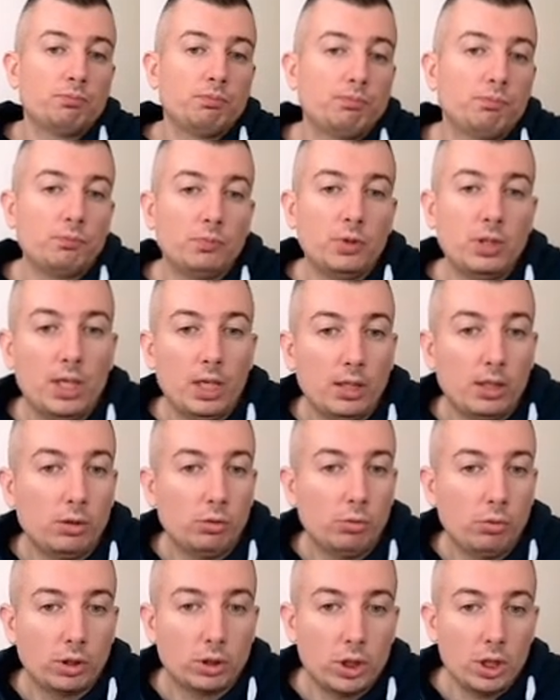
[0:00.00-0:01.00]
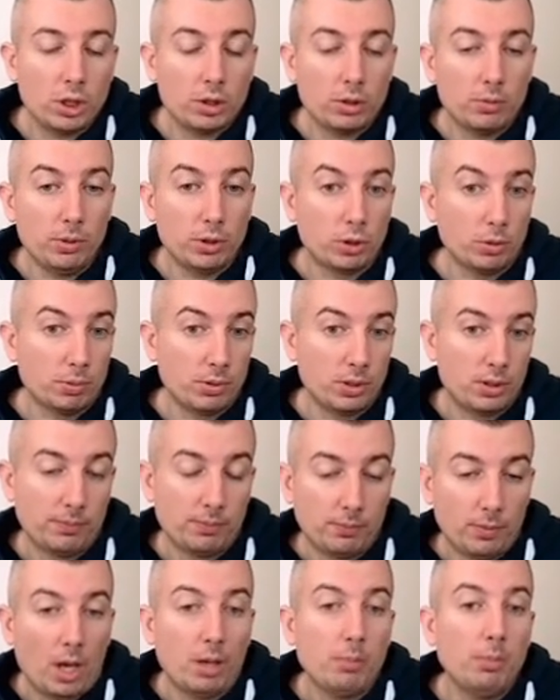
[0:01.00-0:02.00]
decided to exchange the bishops.
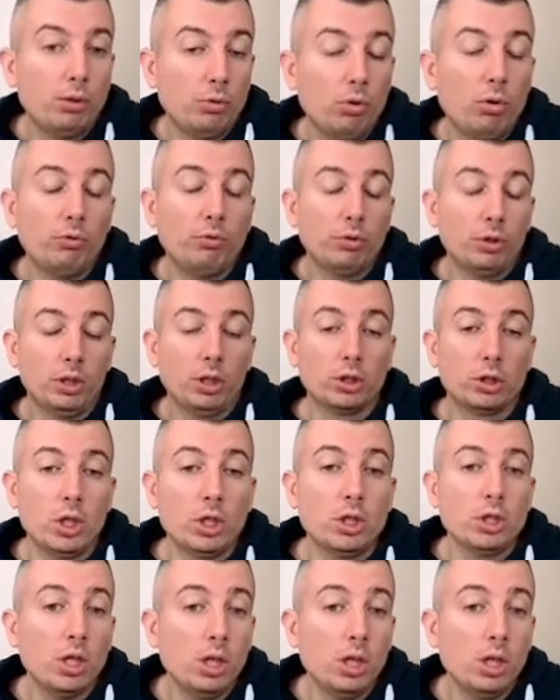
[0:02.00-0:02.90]
I mean, to offer the exchange,